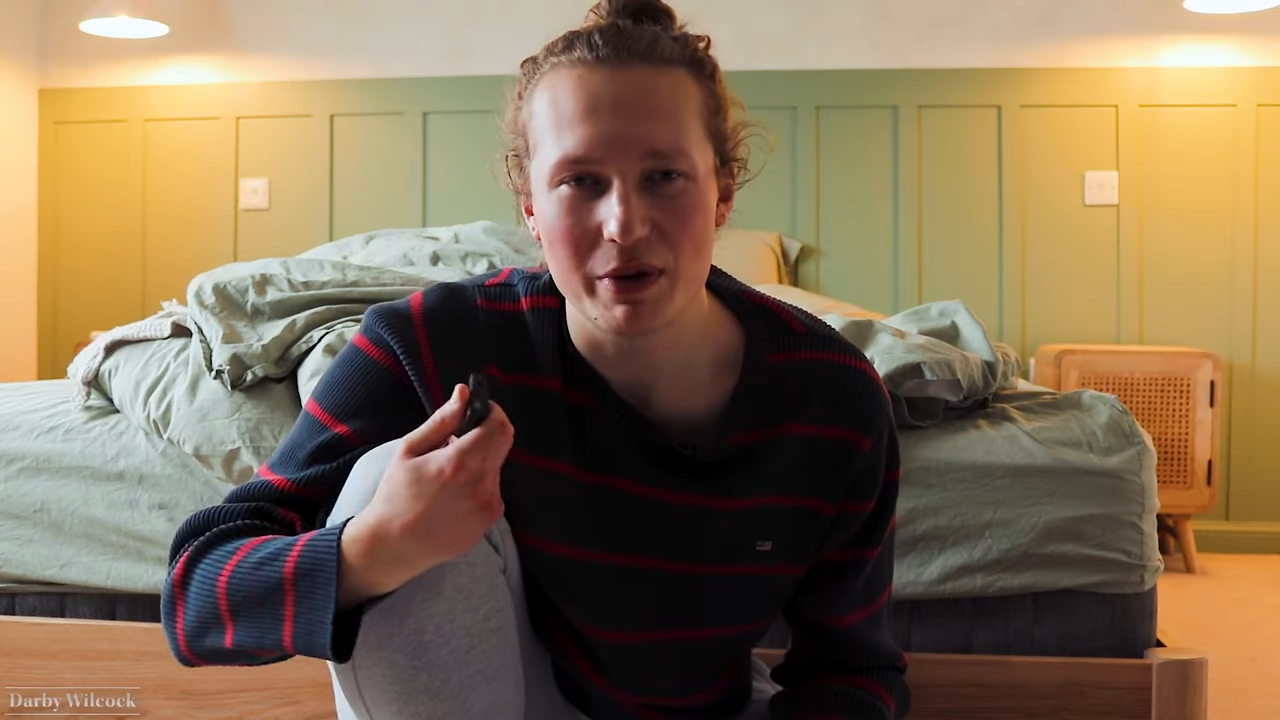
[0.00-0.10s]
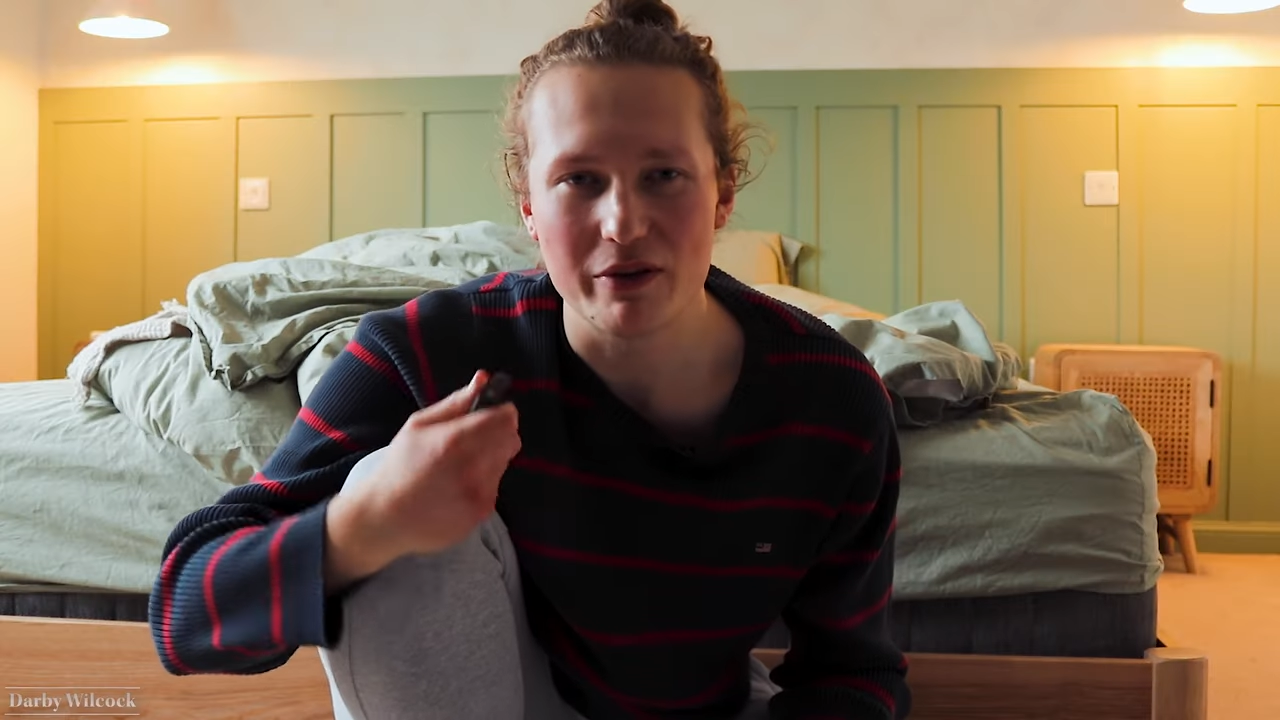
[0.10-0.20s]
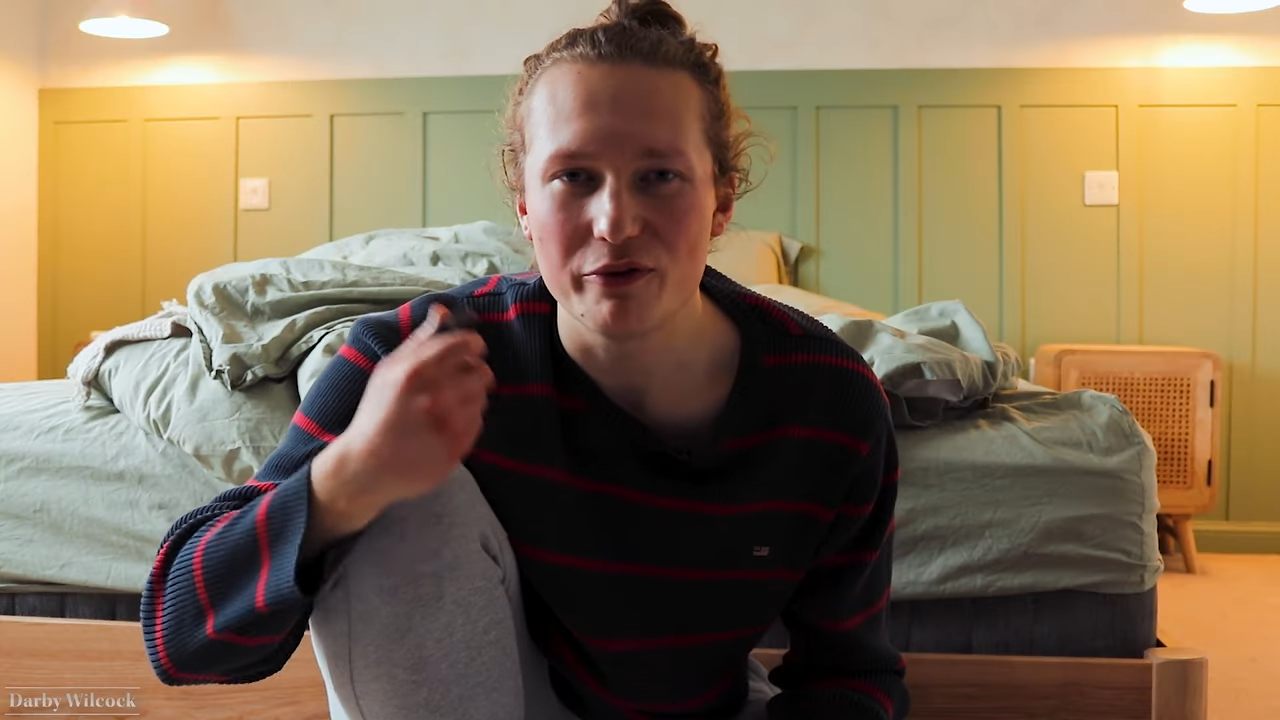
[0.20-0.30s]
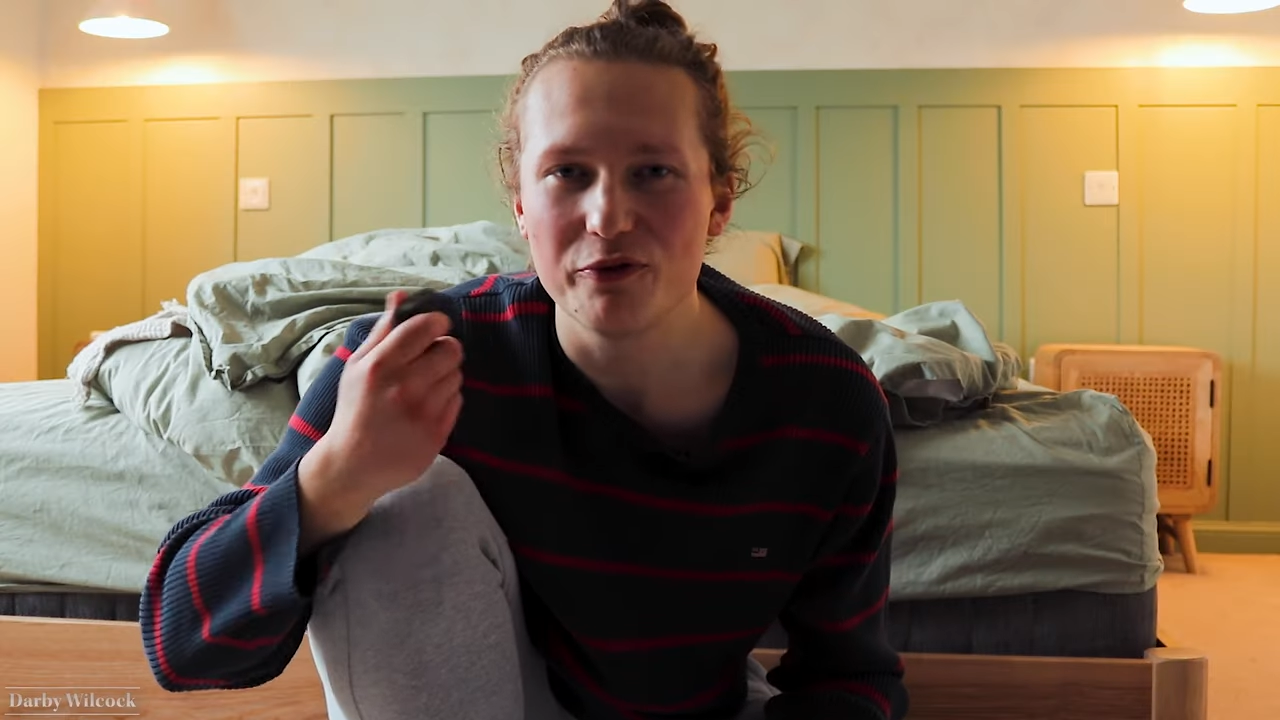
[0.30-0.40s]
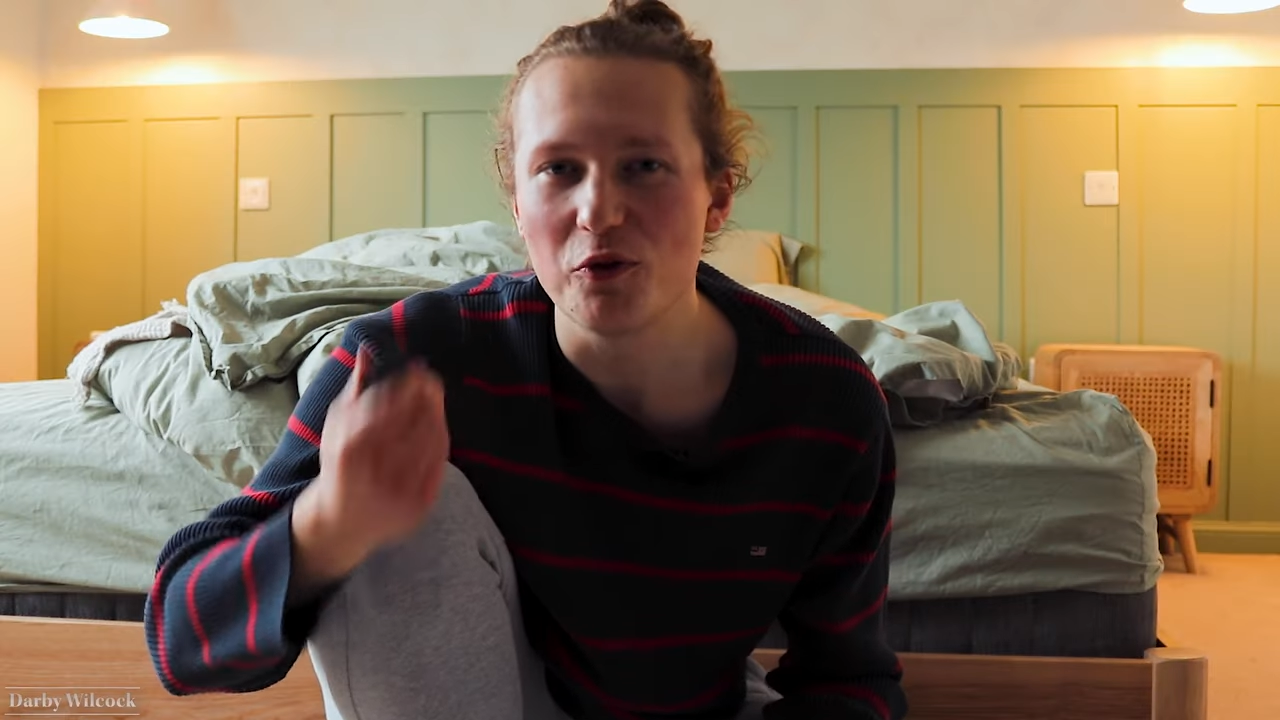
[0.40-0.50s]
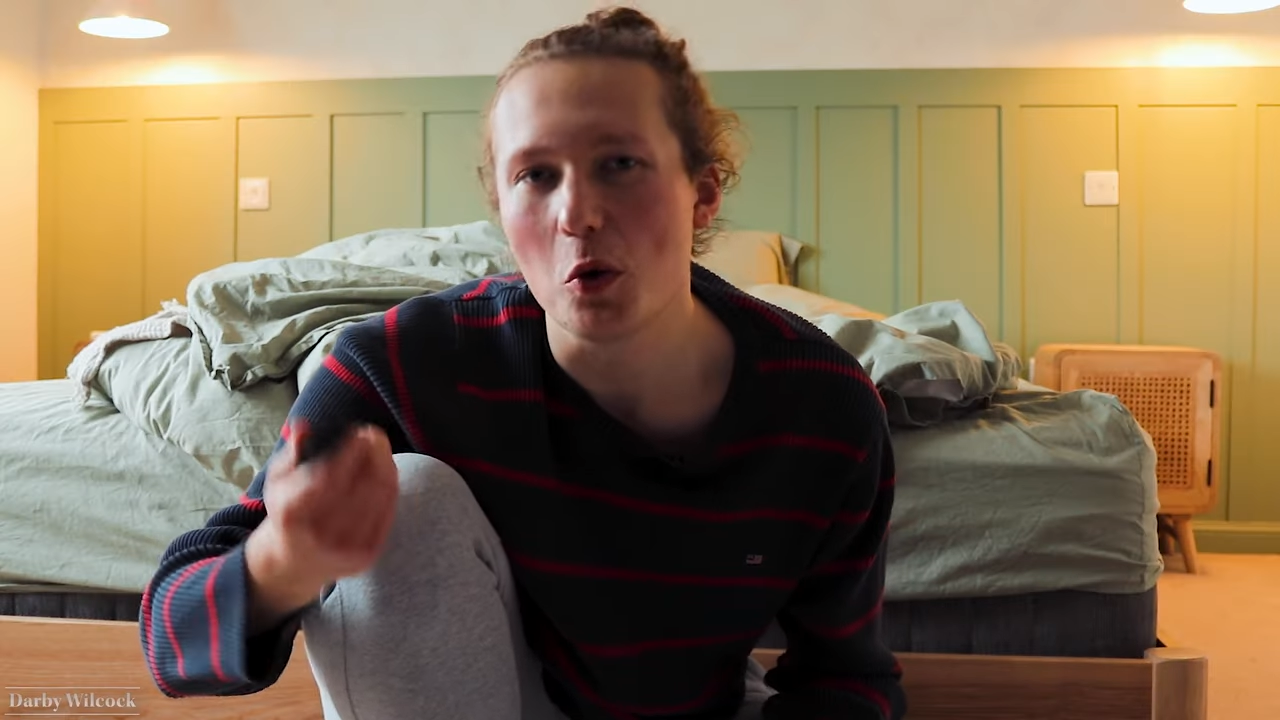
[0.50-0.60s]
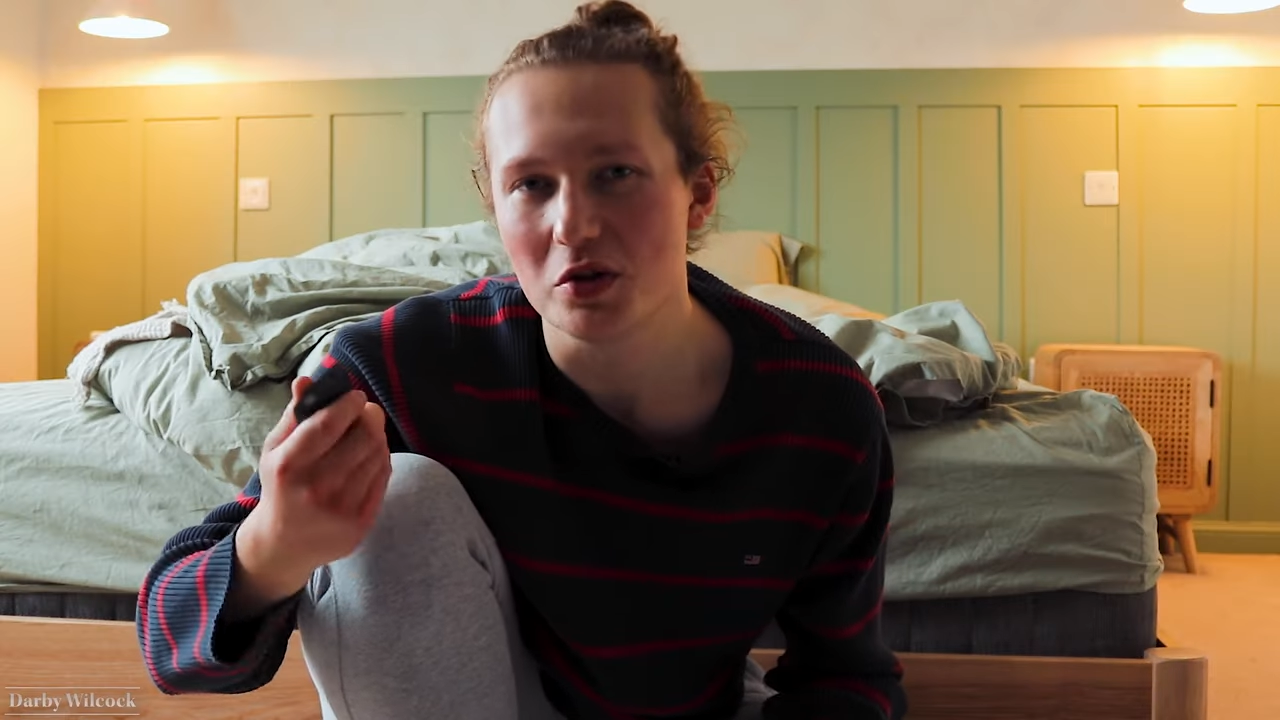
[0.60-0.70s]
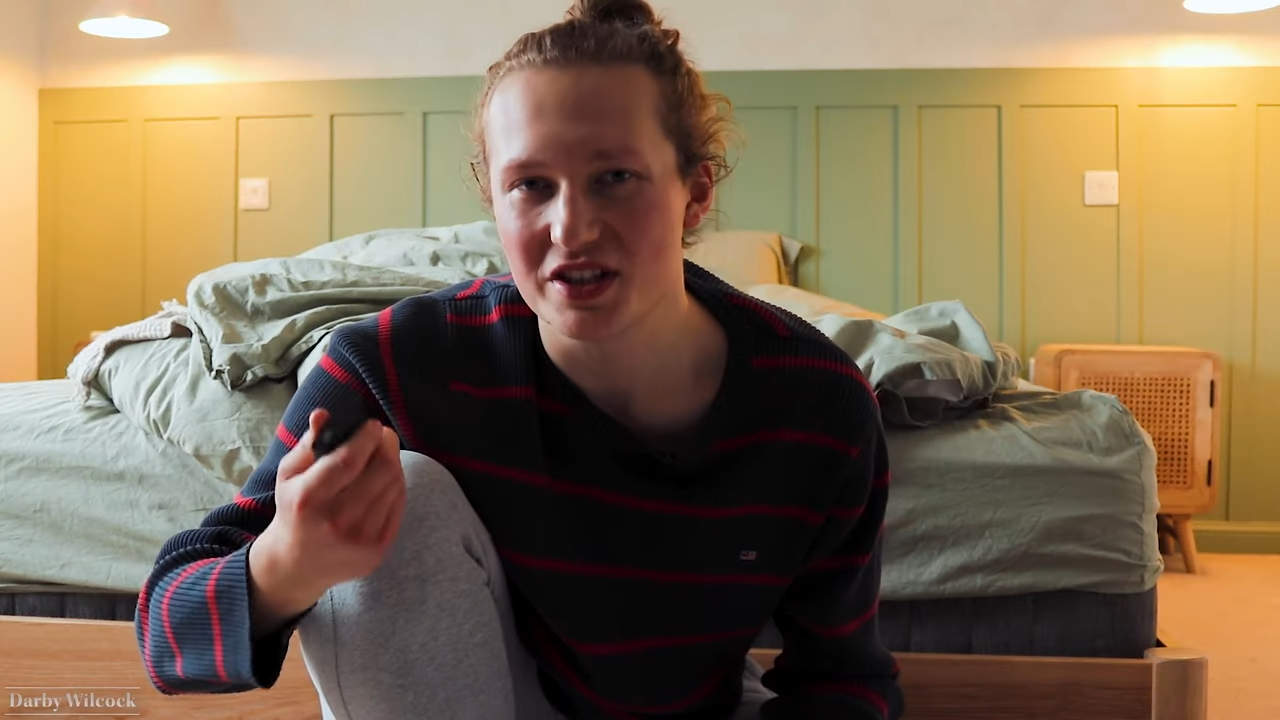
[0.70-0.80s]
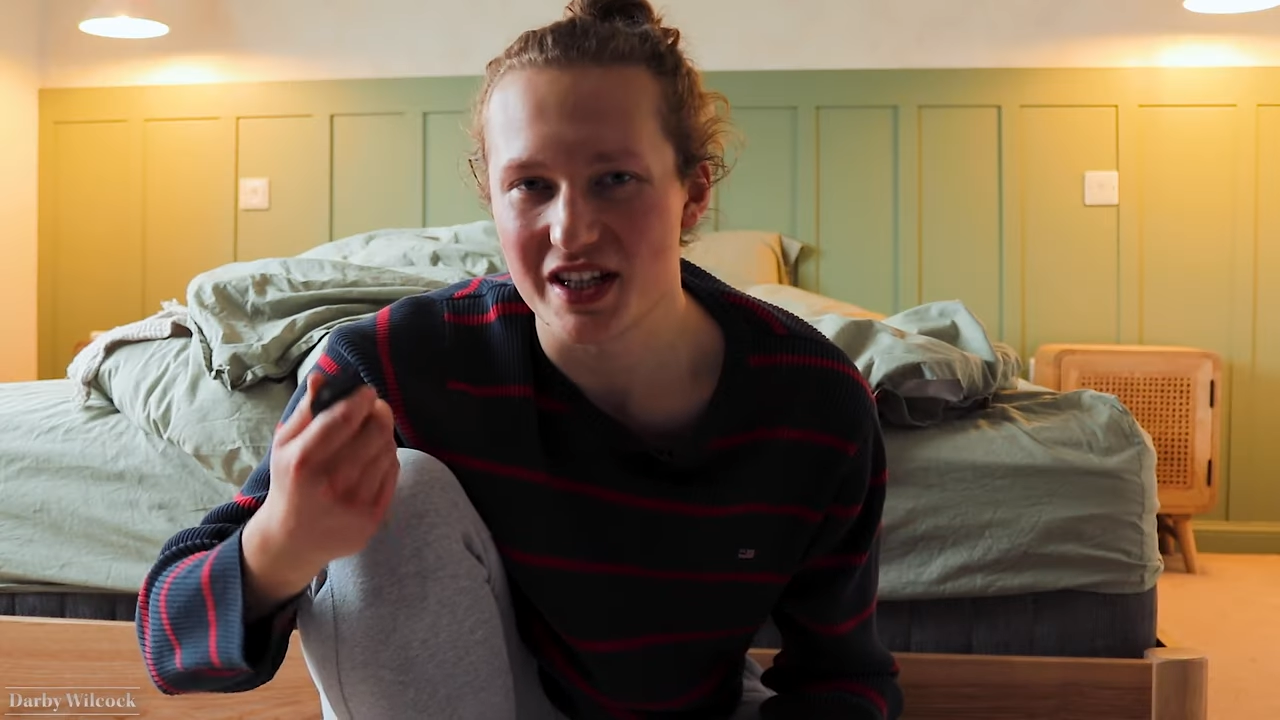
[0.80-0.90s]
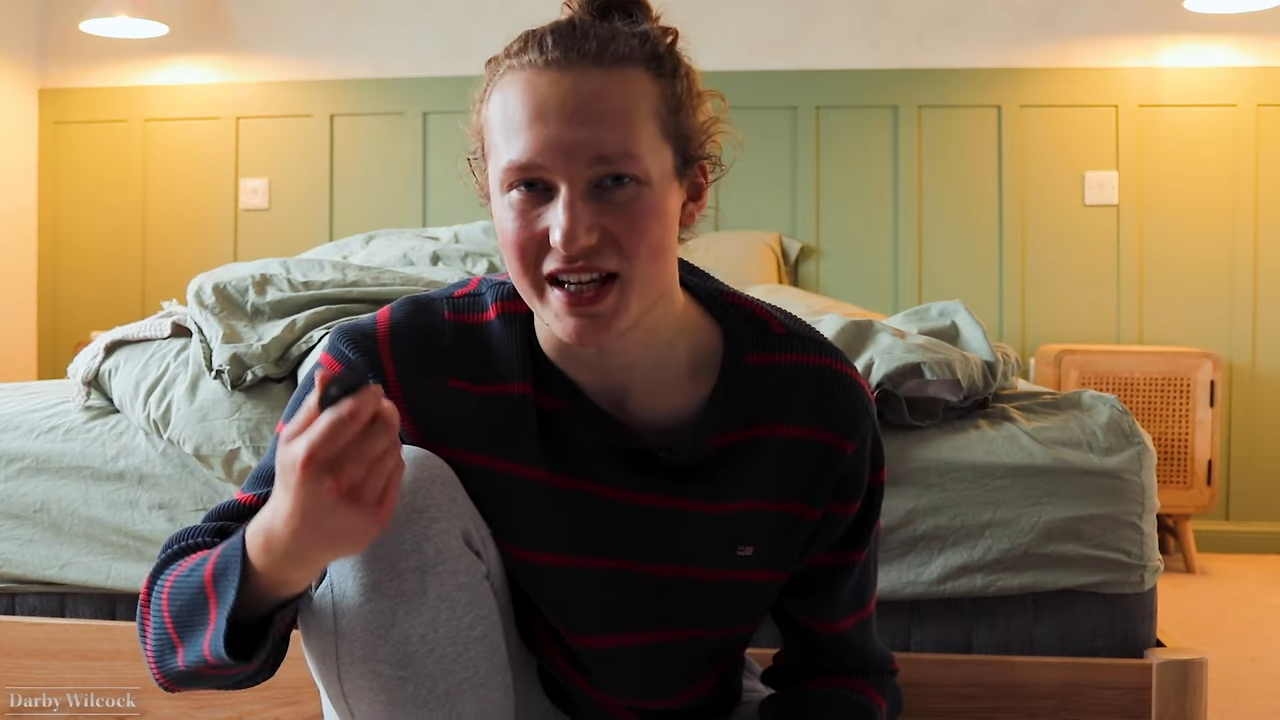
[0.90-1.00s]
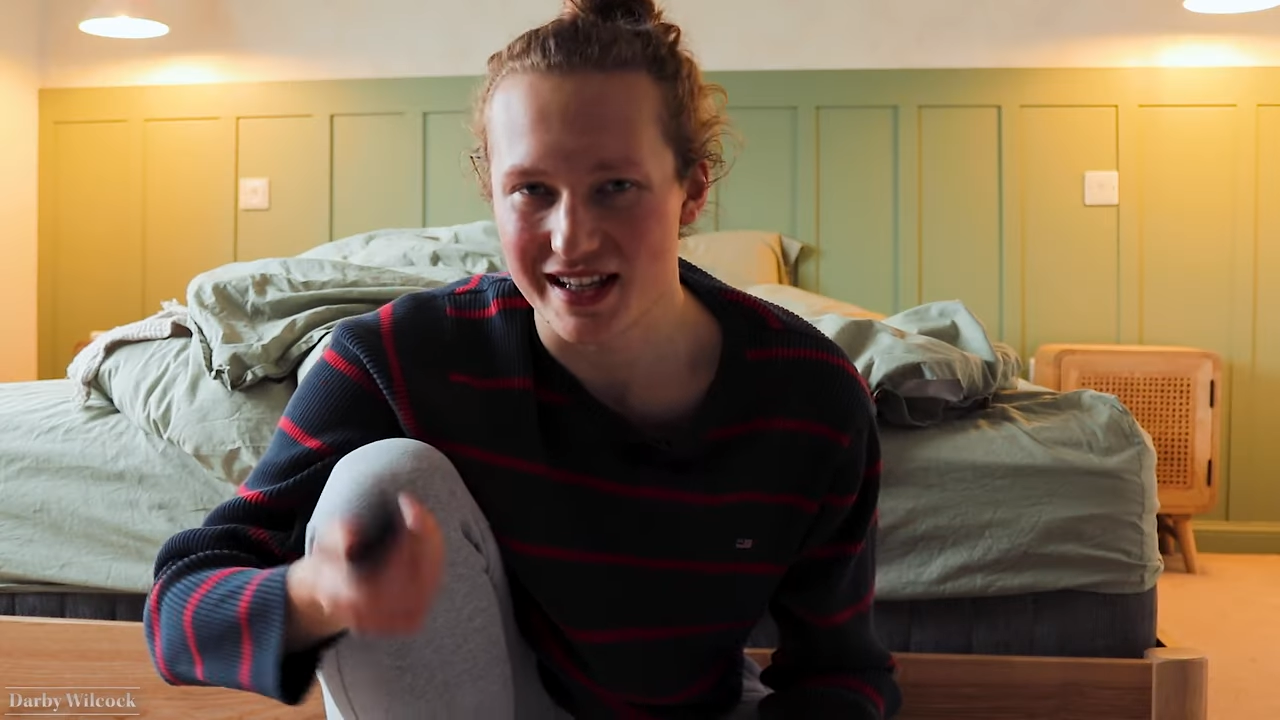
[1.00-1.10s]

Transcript: been forced